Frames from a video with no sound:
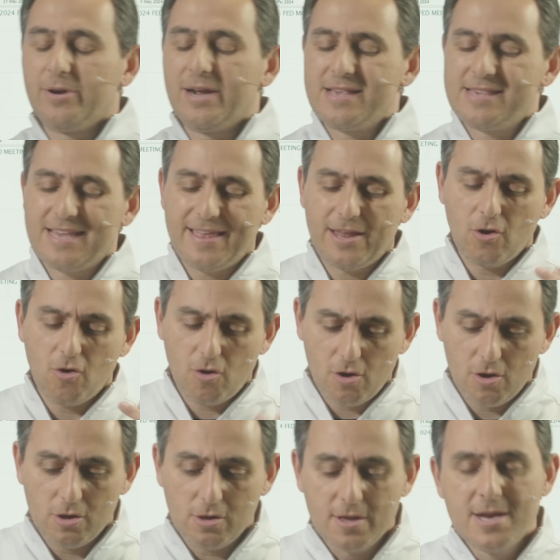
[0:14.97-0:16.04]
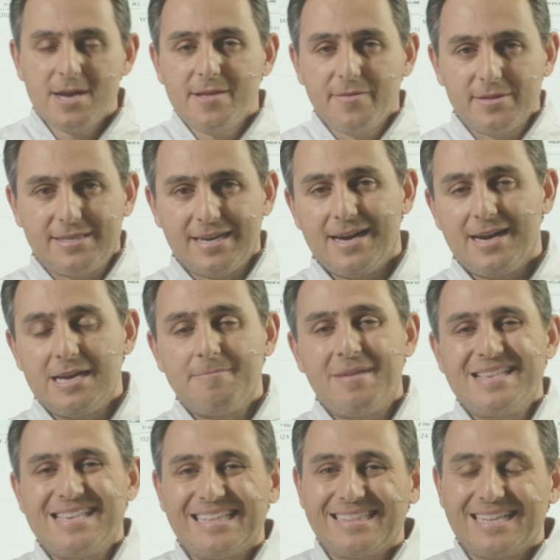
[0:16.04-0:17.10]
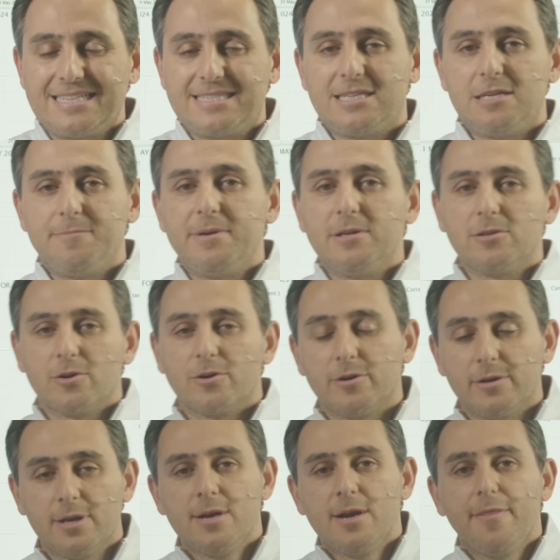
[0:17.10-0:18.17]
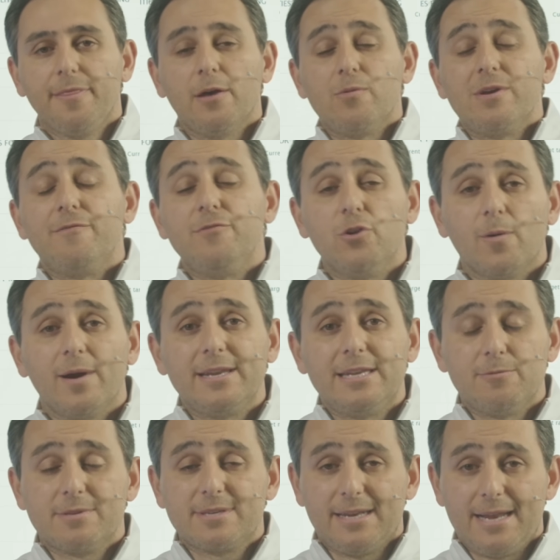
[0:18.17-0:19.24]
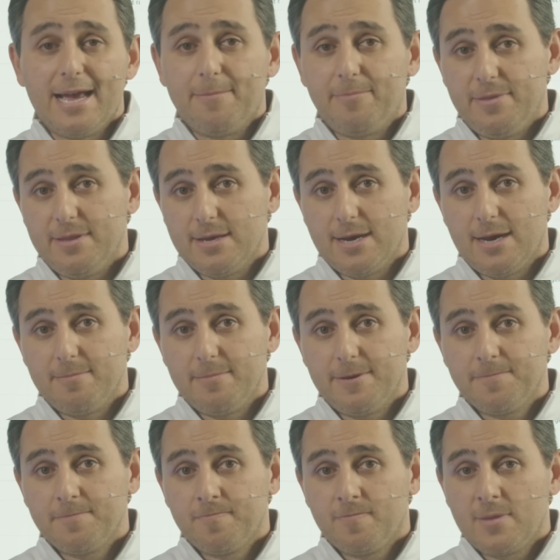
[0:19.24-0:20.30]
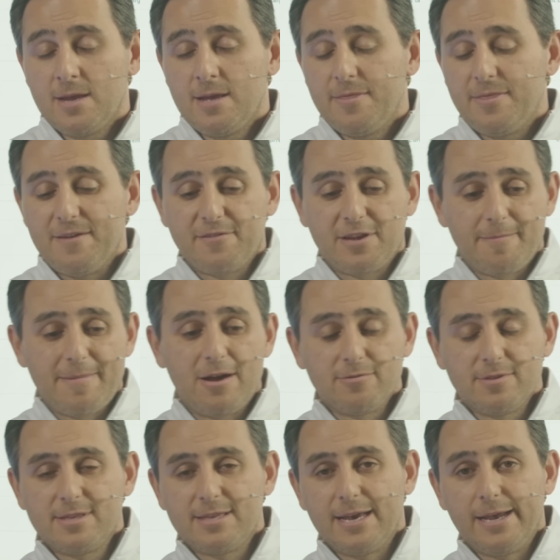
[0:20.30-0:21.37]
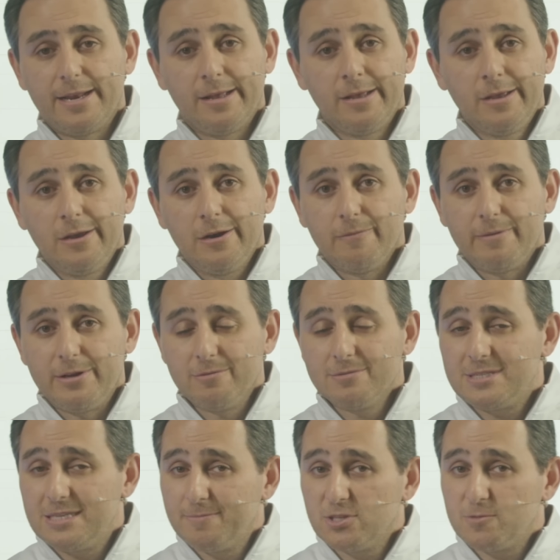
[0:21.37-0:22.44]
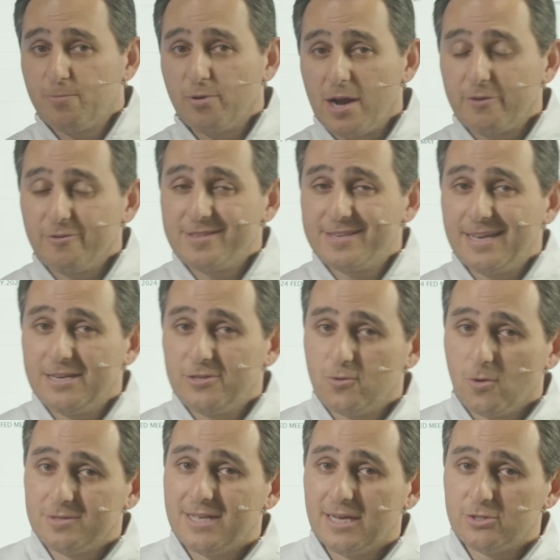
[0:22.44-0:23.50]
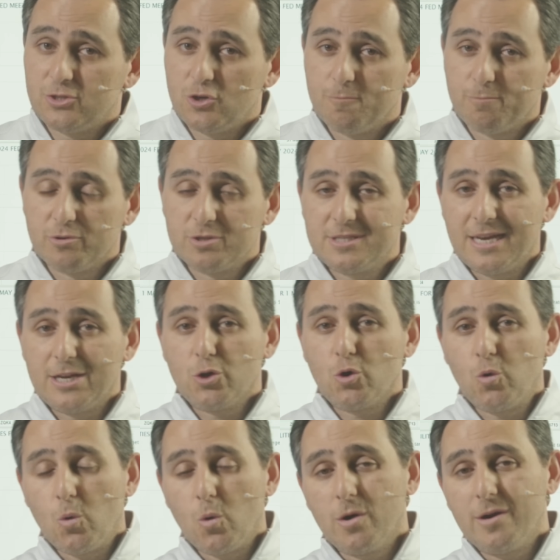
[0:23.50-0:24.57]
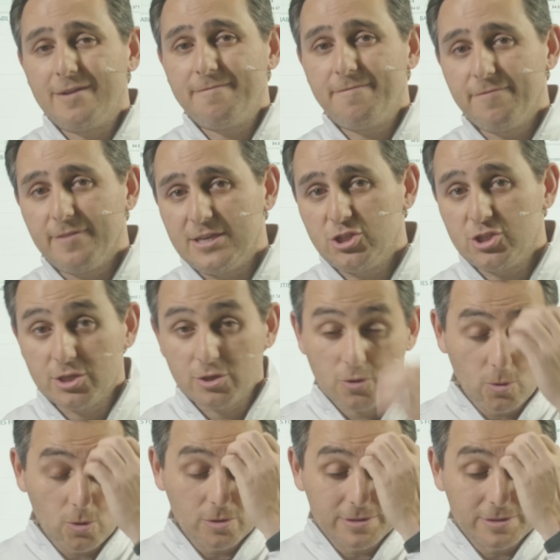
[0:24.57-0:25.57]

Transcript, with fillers: And I say that all the time as a lesson to be learned that we have no idea what's going to happen in the economy. They've come out and said, we don't see much progress getting towards that two percent core inflation goal.